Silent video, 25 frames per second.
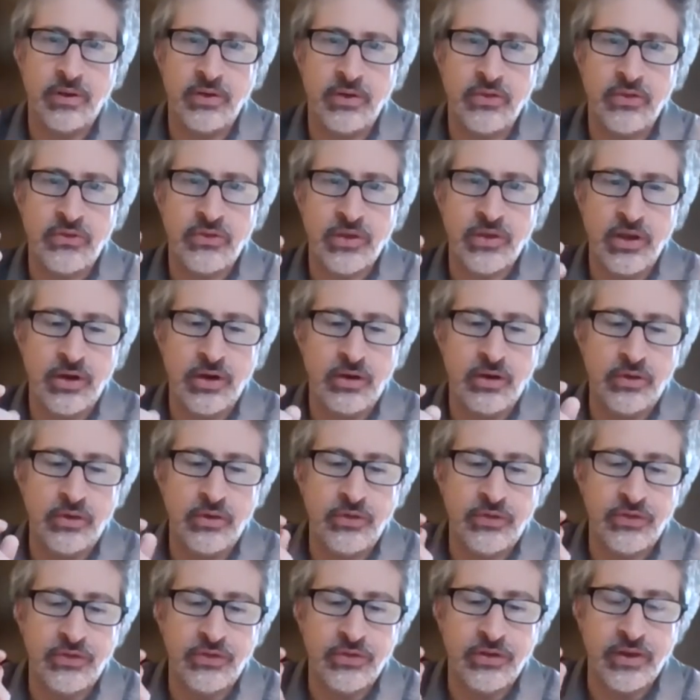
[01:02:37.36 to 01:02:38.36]

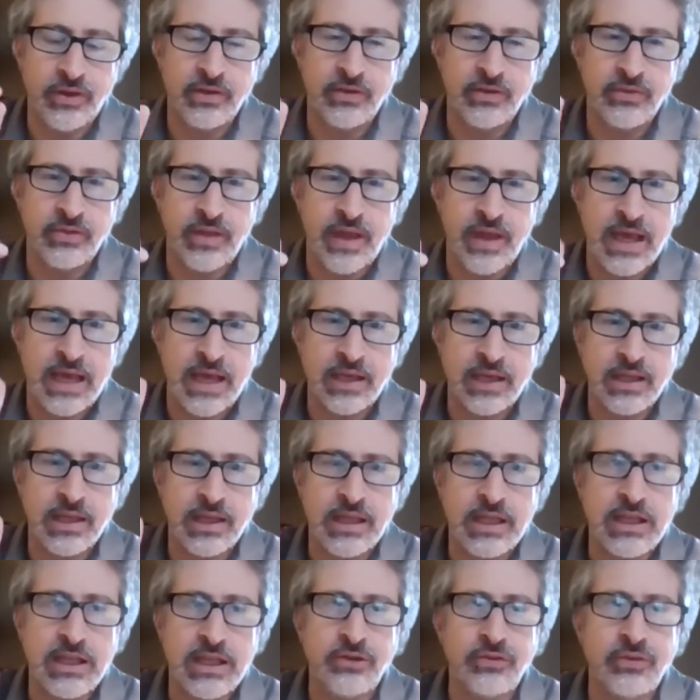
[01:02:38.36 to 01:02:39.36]
Sellars thinks that
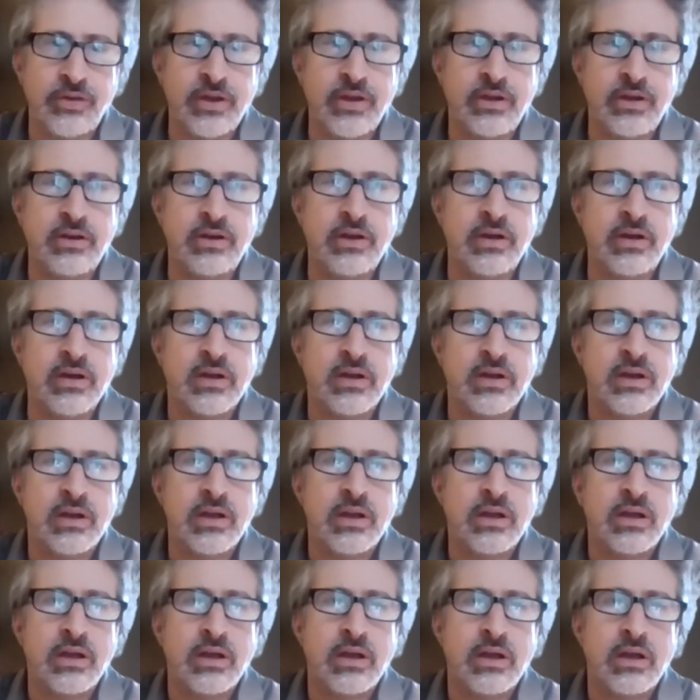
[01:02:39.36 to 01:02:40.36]
even
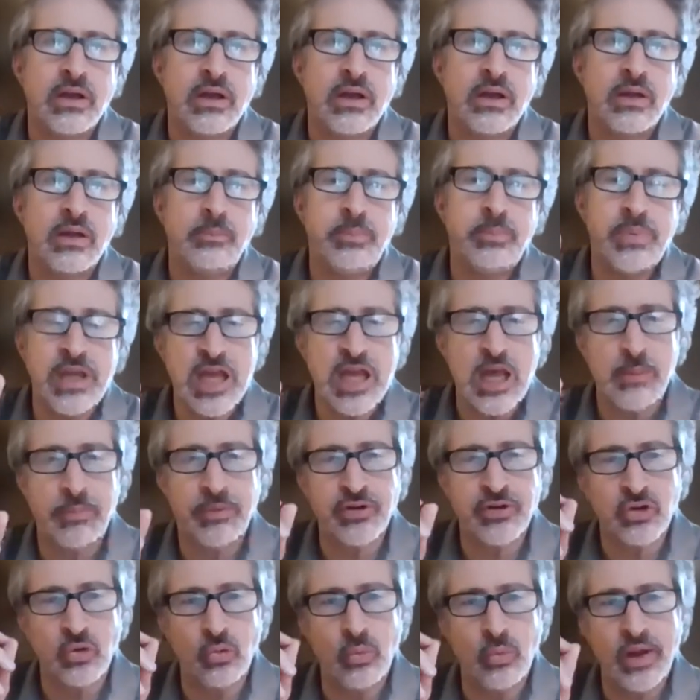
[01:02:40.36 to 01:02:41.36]
being
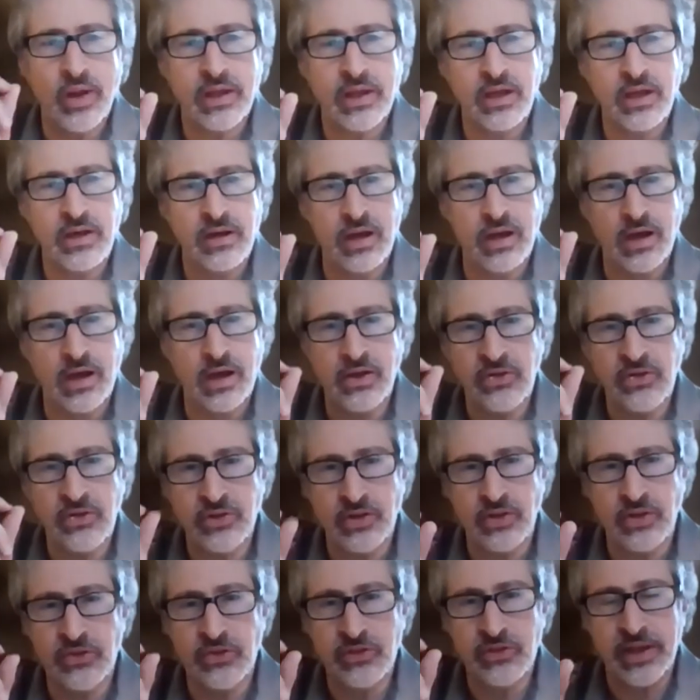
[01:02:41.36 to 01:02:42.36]
able to recognize
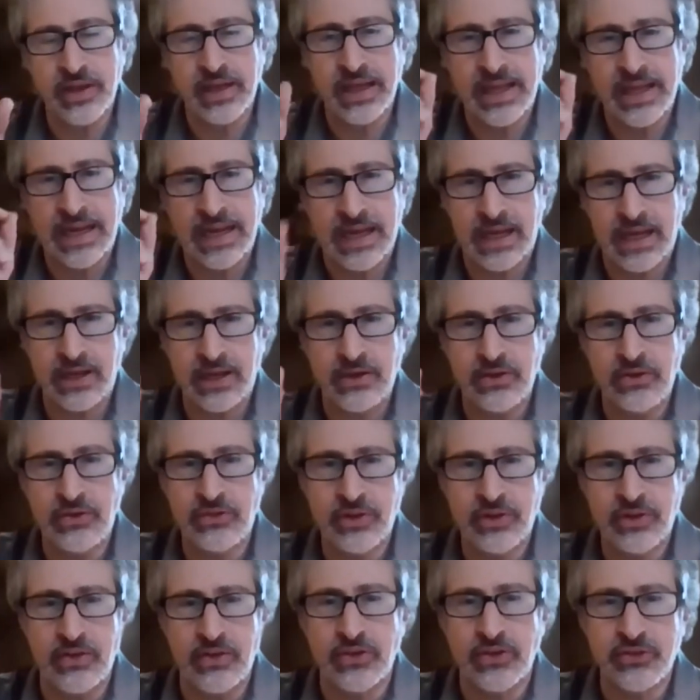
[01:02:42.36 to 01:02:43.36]
sense data
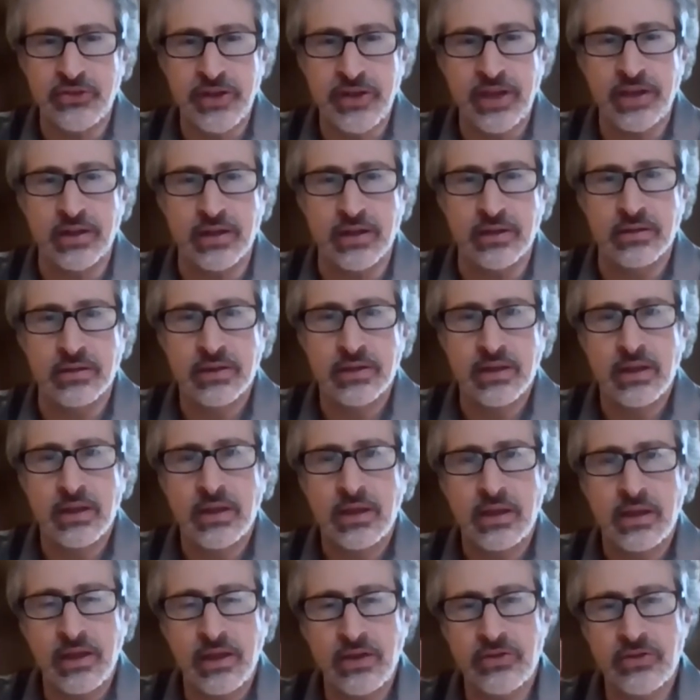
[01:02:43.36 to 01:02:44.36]
as sense data
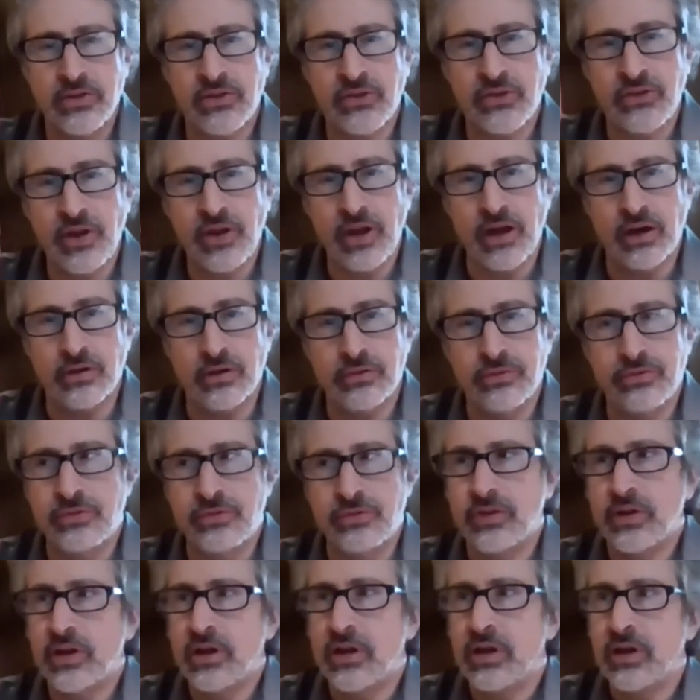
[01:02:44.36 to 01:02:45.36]
is itself
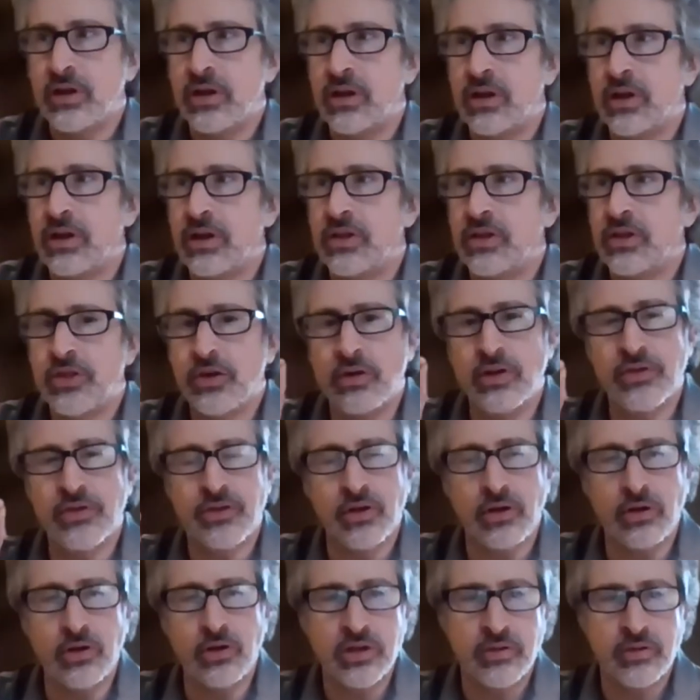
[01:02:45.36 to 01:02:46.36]
the
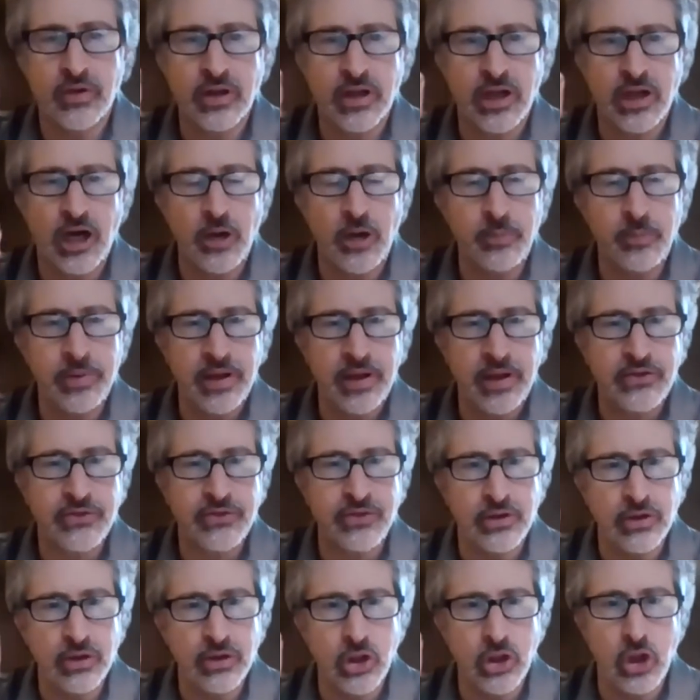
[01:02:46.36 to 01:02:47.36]
result of a
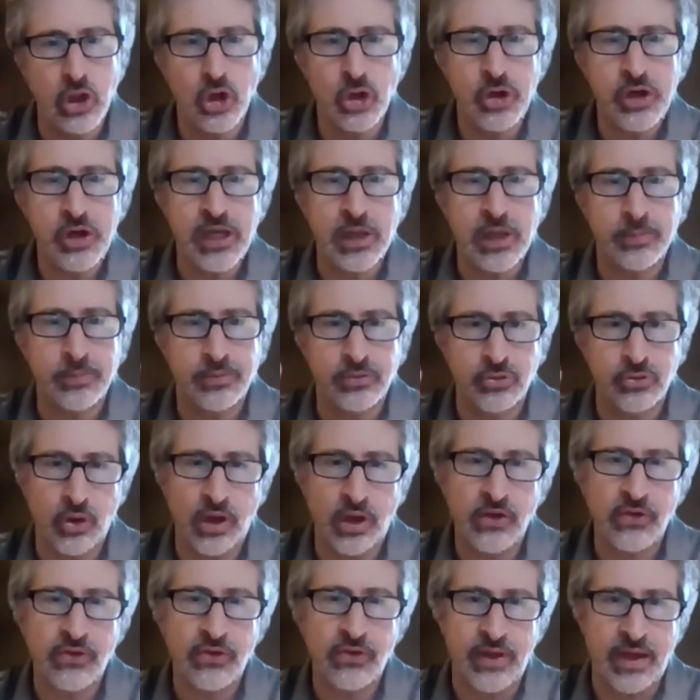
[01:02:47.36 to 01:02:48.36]
complex learning
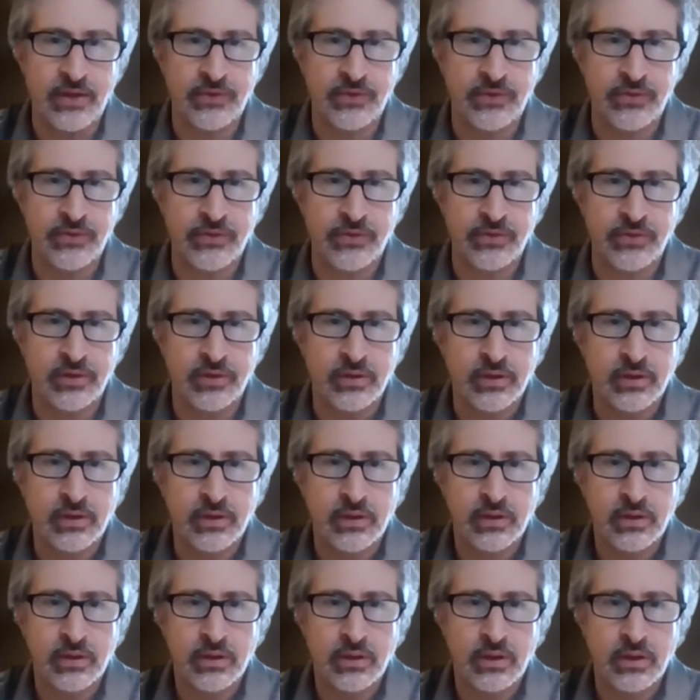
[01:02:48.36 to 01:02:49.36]
process
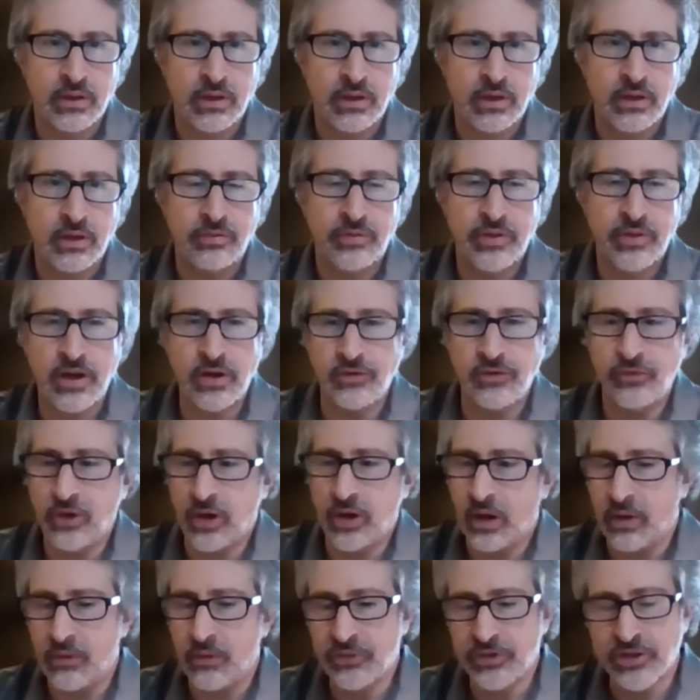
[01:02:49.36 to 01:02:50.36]
that
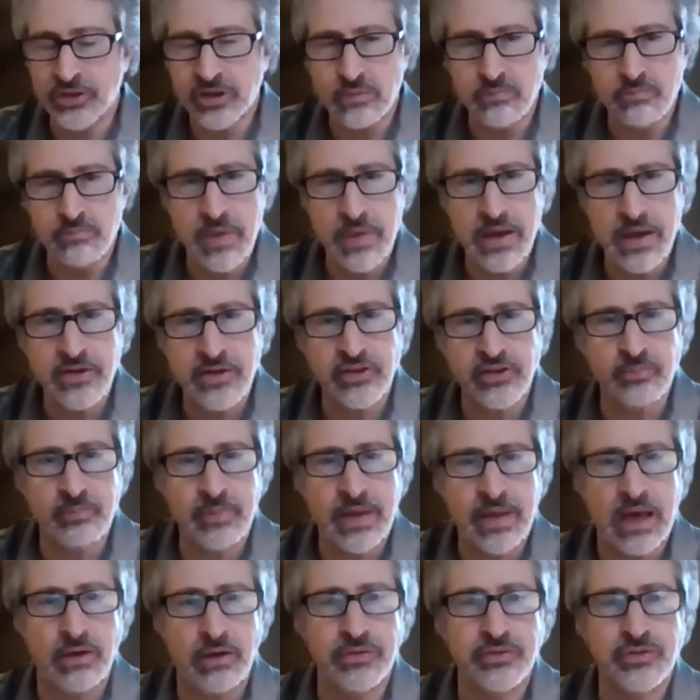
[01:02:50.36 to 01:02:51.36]
involves a tremendous
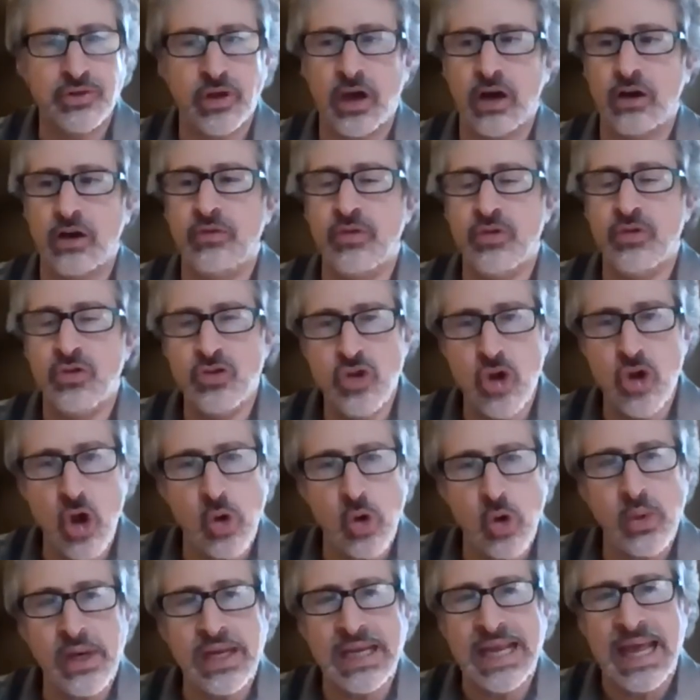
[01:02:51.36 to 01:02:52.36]
amount of
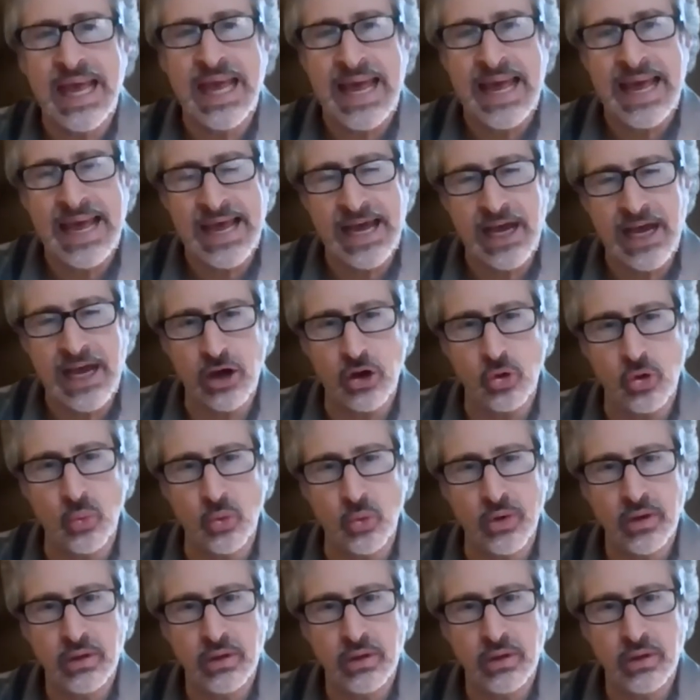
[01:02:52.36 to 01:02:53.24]
knowing how,